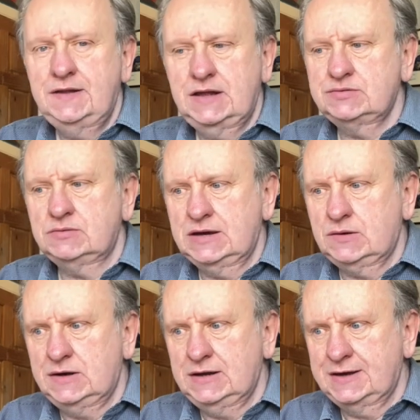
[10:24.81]
That's why I
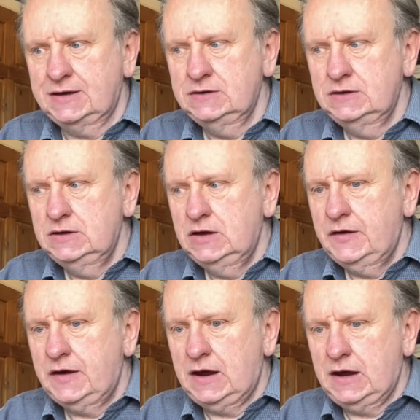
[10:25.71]
quite like
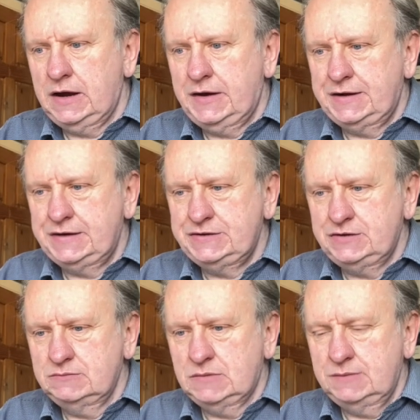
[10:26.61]

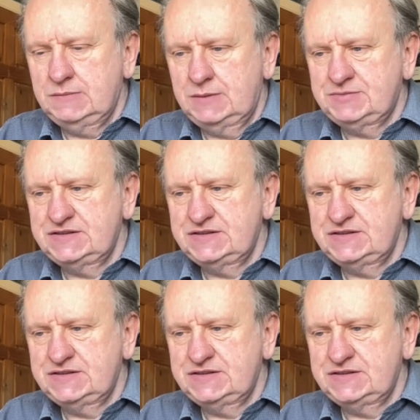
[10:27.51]
doing my maps.